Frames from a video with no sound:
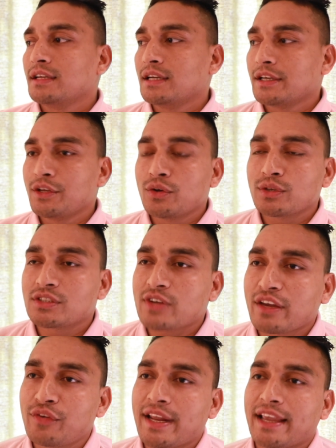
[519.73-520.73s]

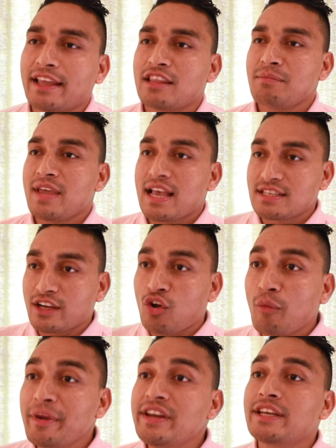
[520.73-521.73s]
StrikeFit Academy as a
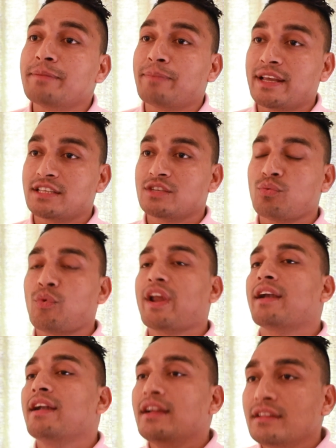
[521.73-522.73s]
community place
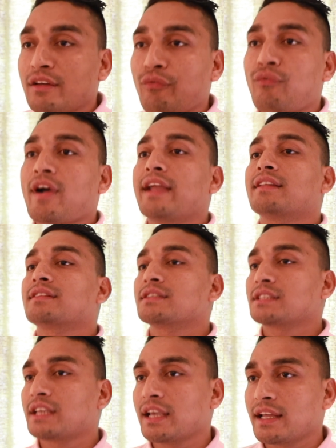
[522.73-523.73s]
where the
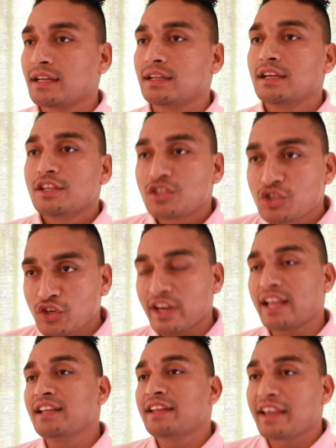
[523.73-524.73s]
fighters can
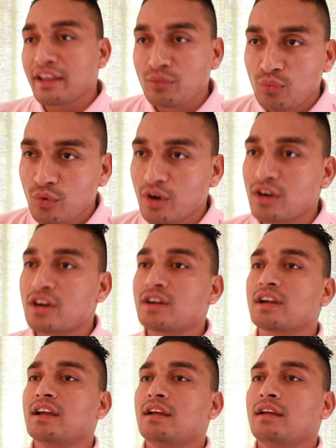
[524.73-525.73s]
train, they can
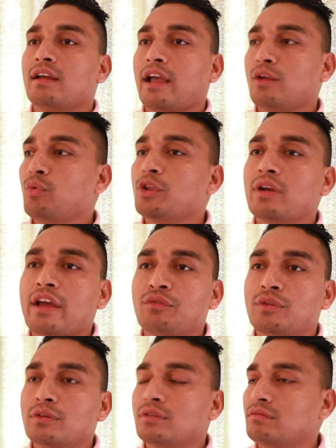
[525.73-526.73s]
work, and we don't
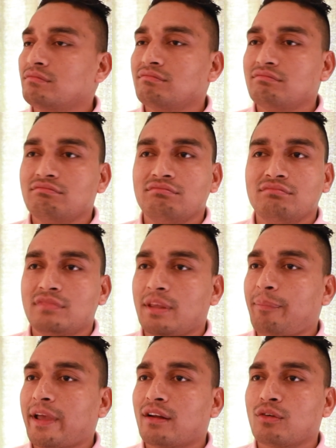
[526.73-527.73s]
have to
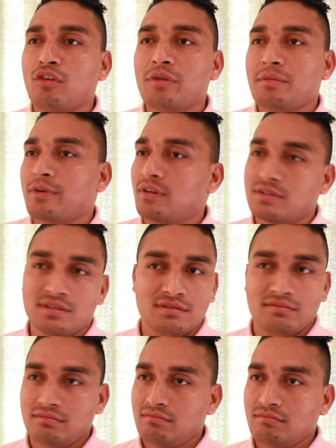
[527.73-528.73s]
depend on government,
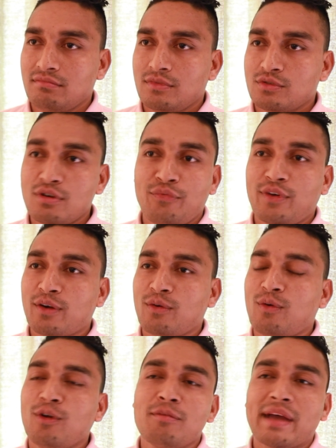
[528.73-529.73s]
because so
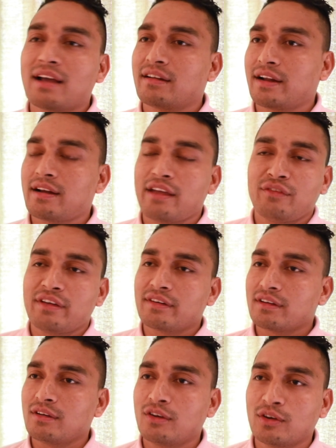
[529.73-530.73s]
far, all my career, I have
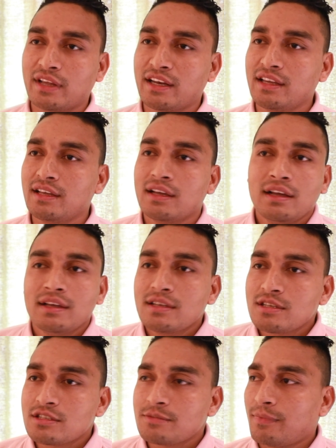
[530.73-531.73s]
never got any
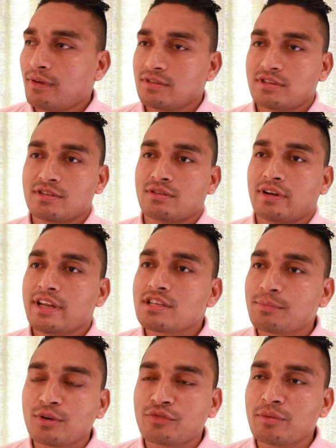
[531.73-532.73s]
sponsors or any
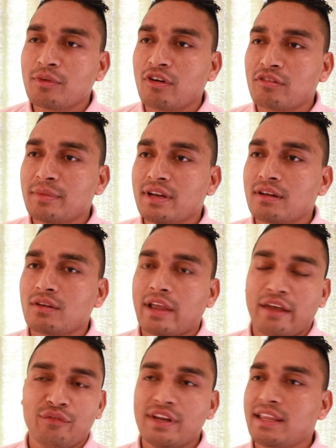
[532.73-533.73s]
support from government.
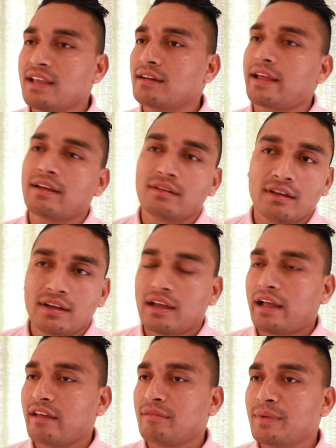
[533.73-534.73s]
Everything, like,
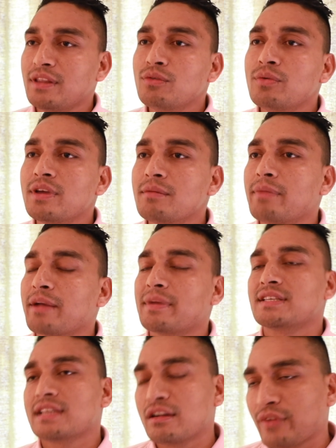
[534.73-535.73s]
I have been doing by
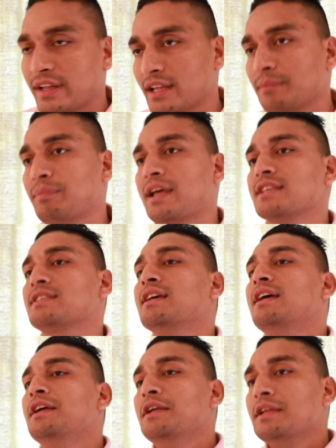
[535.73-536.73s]
myself, and then plus
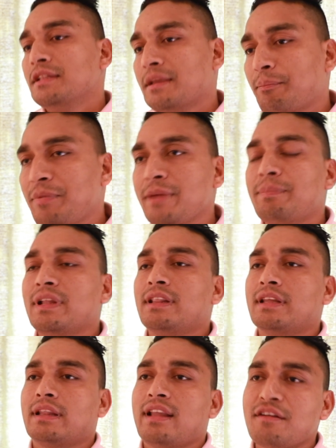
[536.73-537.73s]
the people
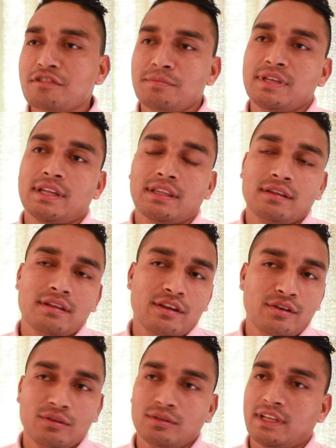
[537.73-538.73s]
that loves me, that
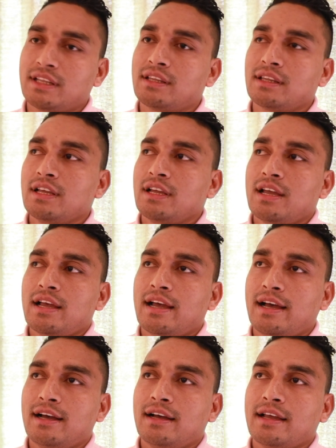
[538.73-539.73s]
that
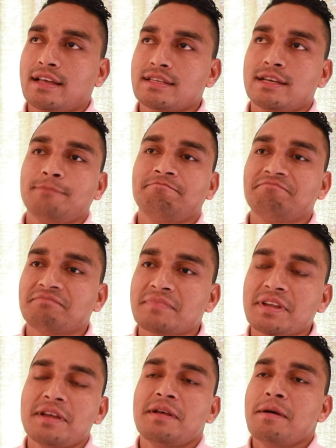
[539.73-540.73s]
has a
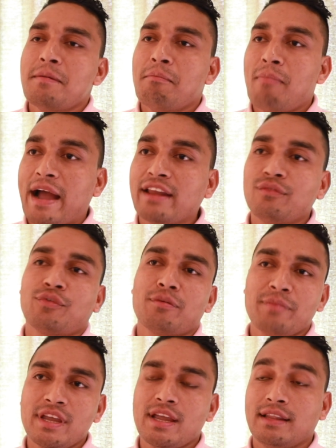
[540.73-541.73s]
mind for
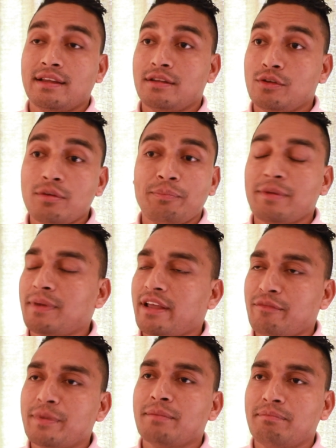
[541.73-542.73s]
me, and then people
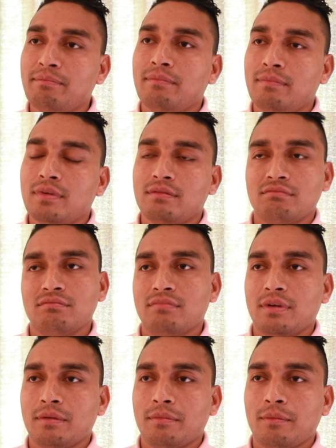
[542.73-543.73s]
have been
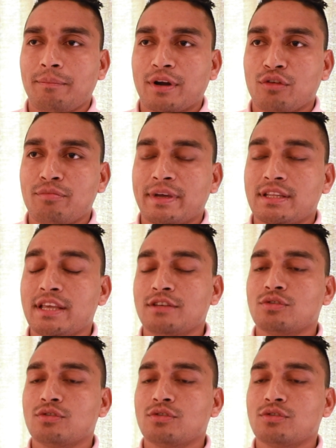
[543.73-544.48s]
part of my thing.